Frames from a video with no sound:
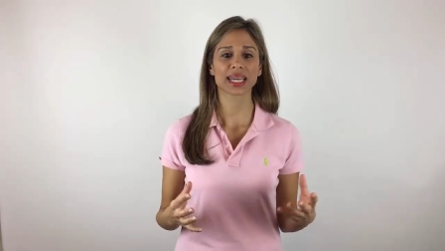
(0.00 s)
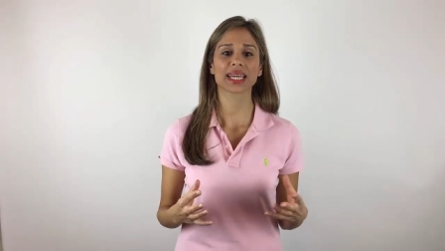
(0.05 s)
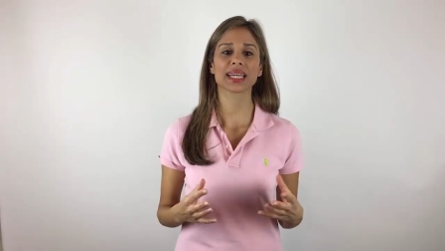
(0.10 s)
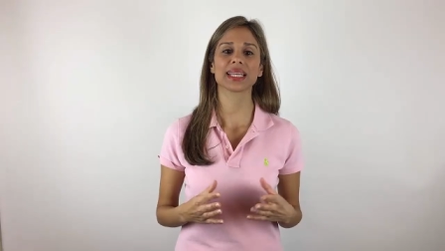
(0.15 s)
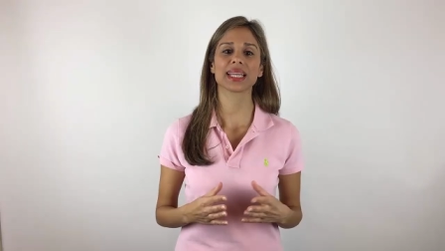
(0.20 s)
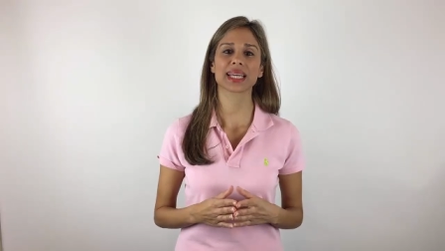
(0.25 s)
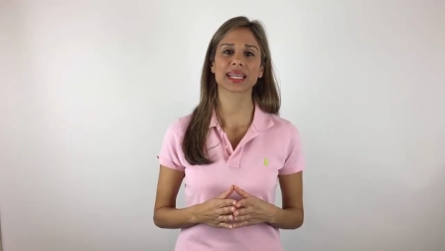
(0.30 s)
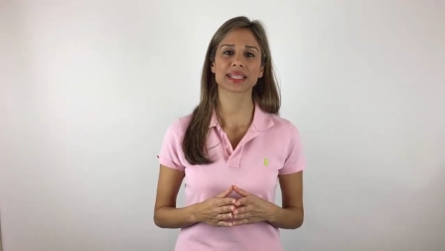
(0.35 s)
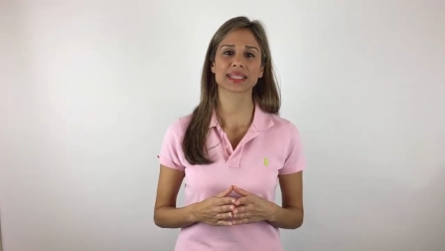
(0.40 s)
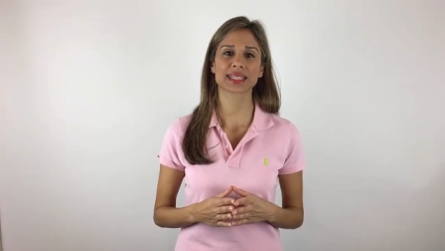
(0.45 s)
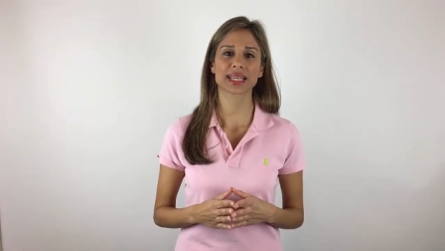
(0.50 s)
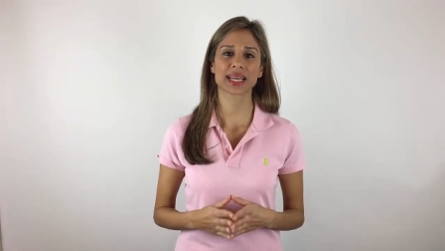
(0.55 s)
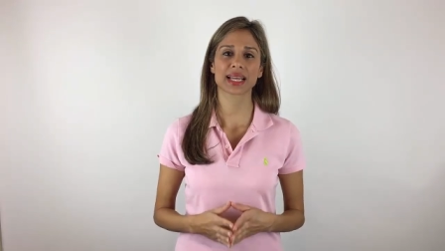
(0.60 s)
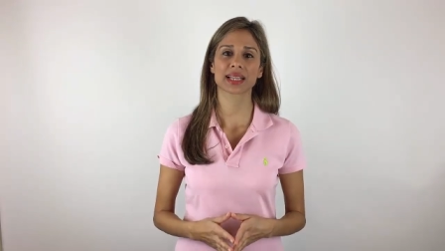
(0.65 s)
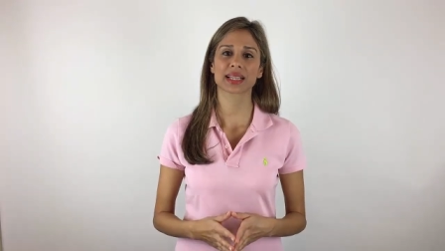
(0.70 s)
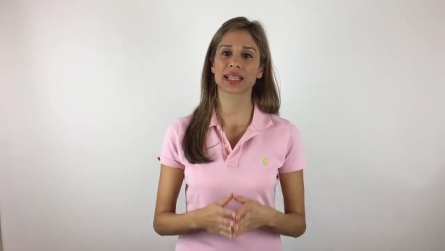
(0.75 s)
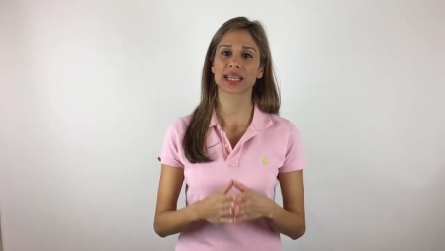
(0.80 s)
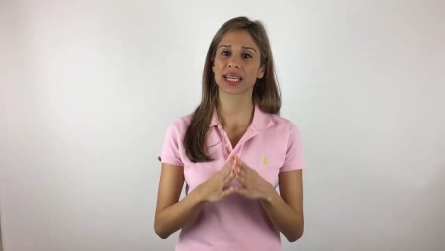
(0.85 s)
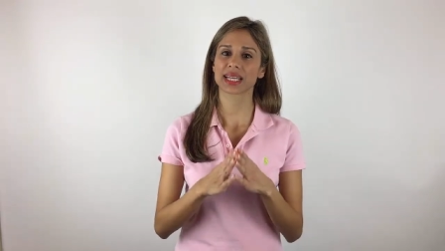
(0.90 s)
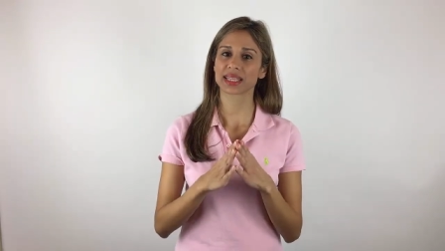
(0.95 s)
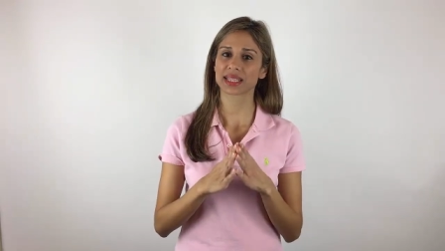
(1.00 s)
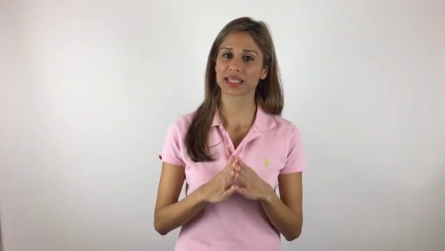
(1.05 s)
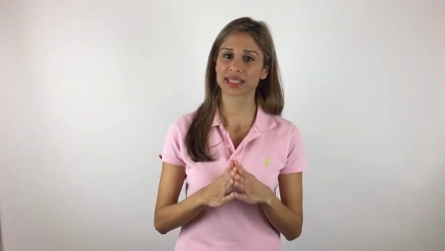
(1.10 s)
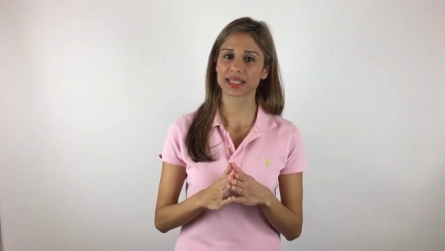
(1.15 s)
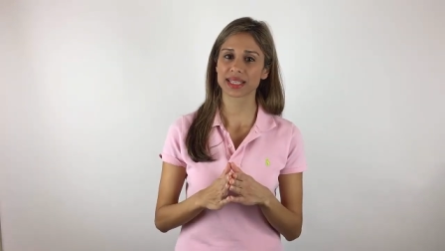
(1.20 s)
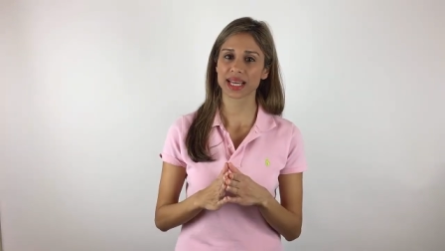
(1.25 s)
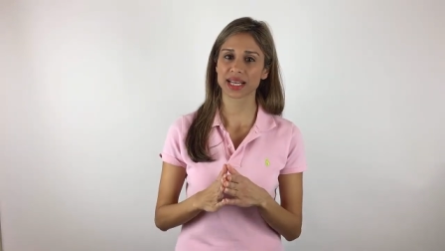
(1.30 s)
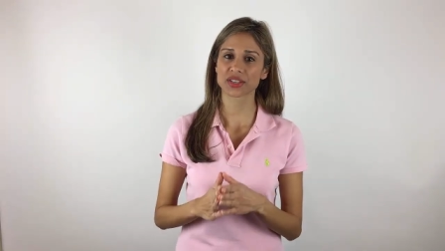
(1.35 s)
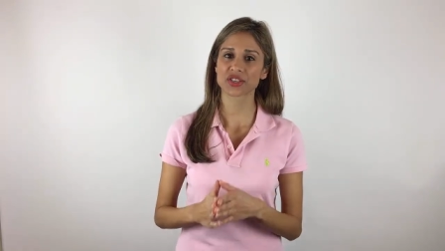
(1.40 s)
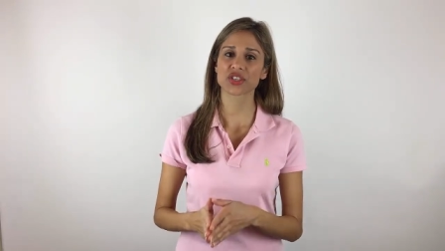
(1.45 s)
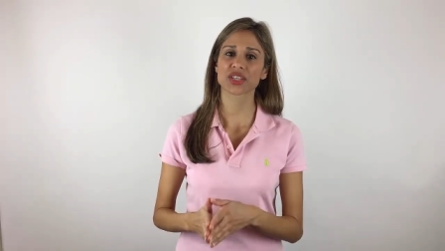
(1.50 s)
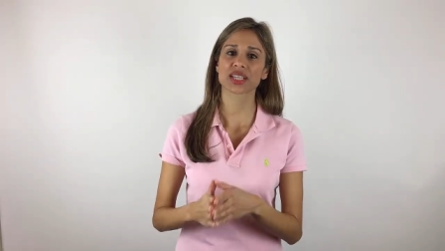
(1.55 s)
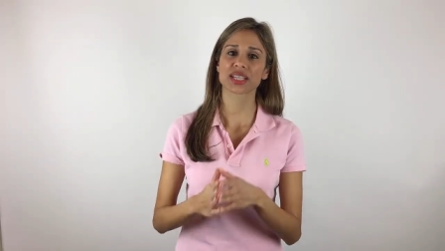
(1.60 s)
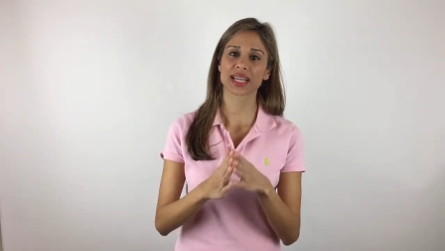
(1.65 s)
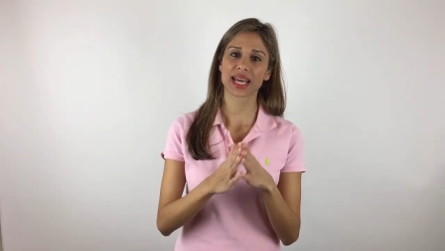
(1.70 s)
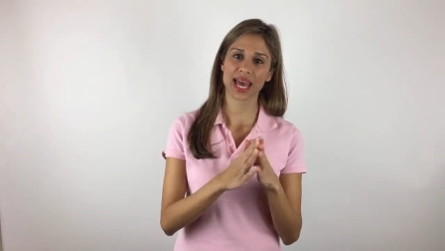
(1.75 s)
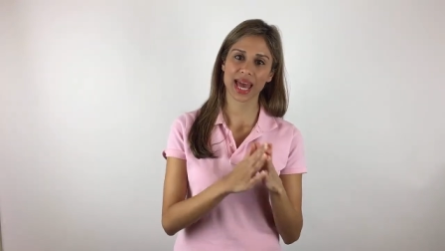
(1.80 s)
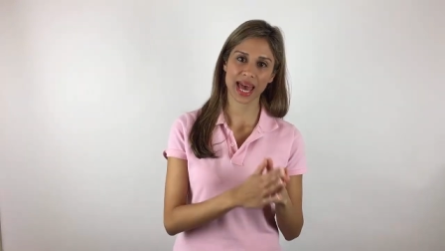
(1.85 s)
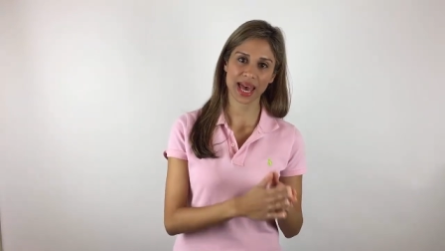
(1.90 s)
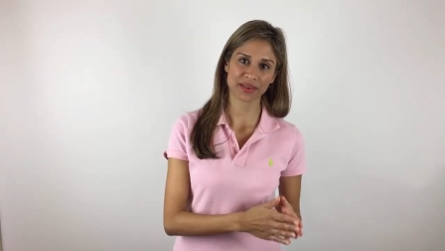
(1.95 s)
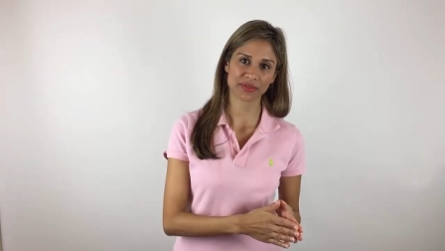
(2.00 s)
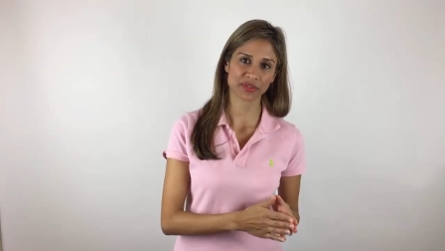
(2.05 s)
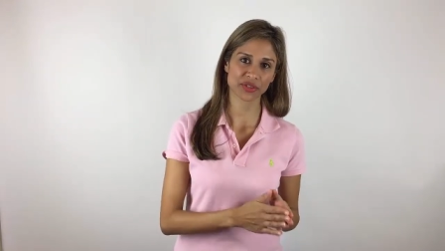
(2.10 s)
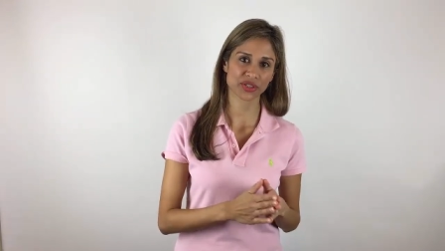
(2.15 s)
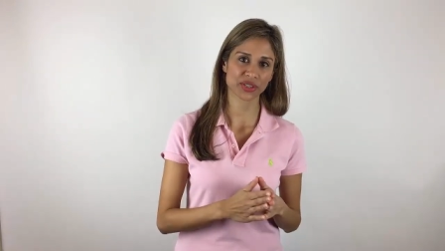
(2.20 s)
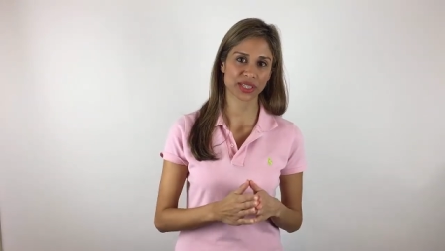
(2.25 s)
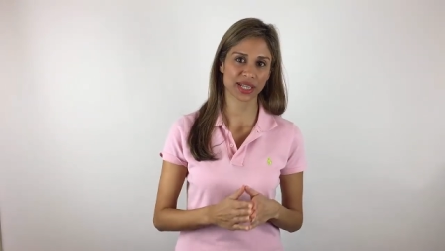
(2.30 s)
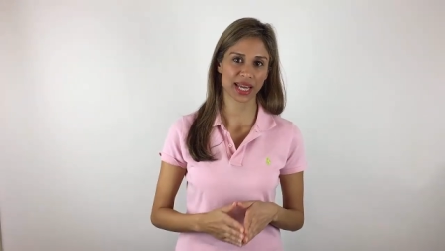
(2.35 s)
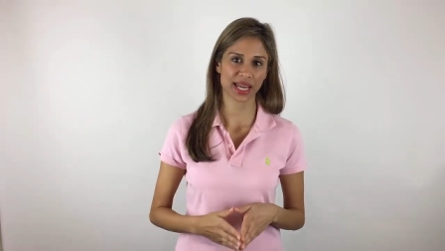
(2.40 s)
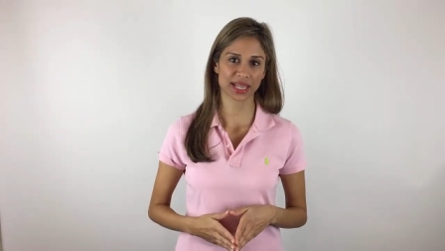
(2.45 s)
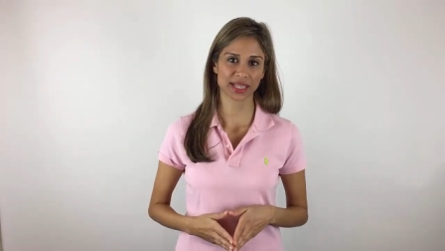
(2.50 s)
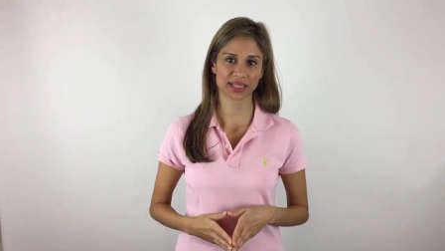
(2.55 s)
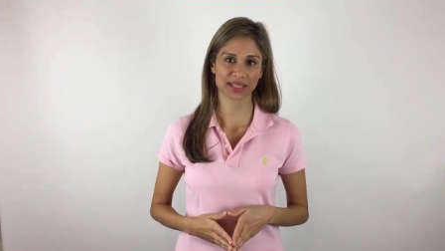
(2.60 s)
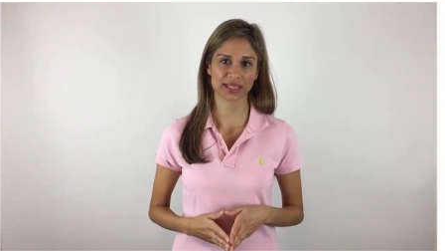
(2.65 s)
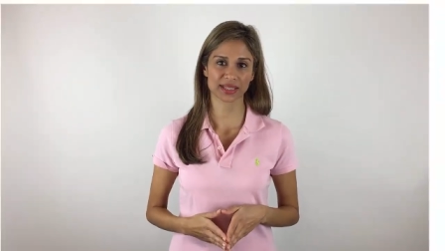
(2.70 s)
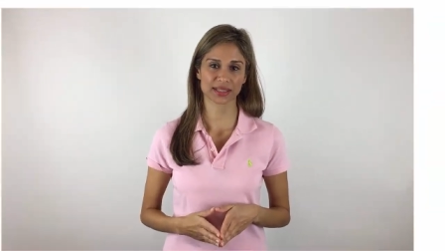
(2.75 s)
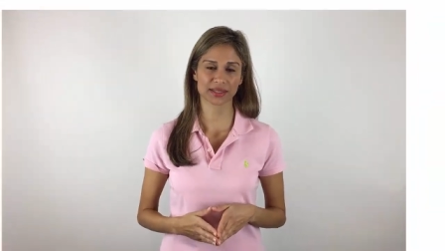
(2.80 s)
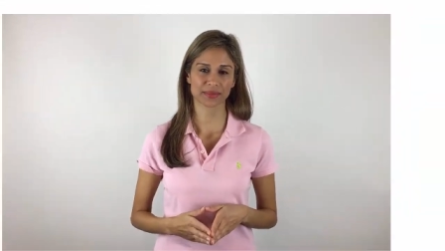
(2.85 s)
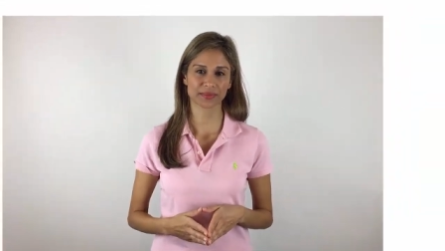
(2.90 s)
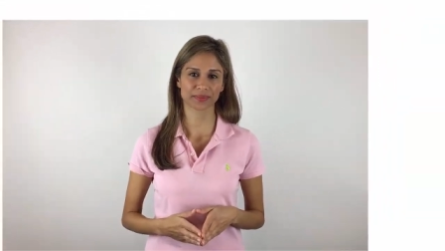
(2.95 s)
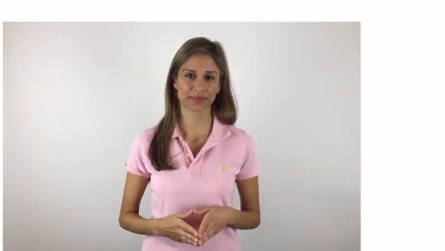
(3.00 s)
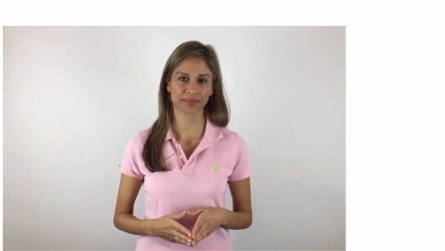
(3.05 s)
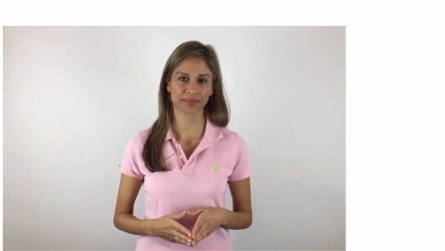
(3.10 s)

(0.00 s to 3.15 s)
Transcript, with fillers: in Excel in the section after next.